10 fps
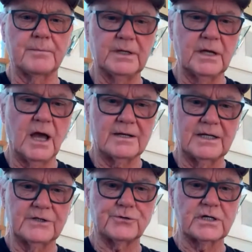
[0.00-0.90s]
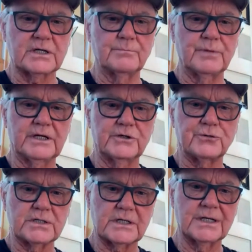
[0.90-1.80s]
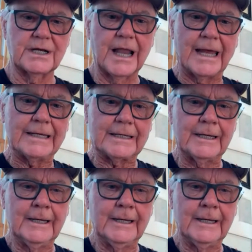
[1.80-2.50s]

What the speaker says: I mean, not Etruscan, but Etruscan-like.